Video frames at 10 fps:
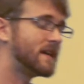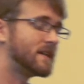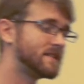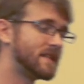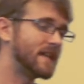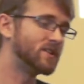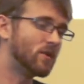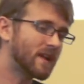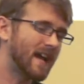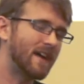is that I
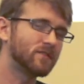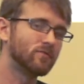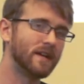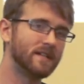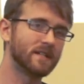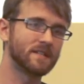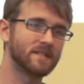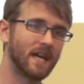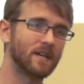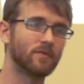don't have to write to
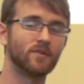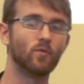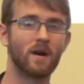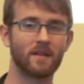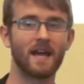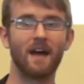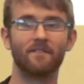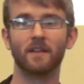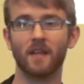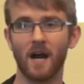Cassandra while I have
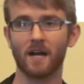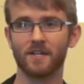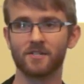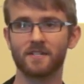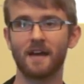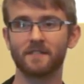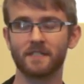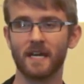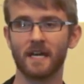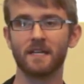the lock. I just have to
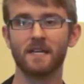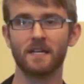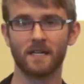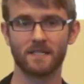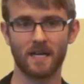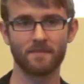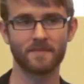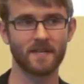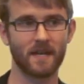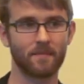get a
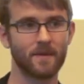timestamp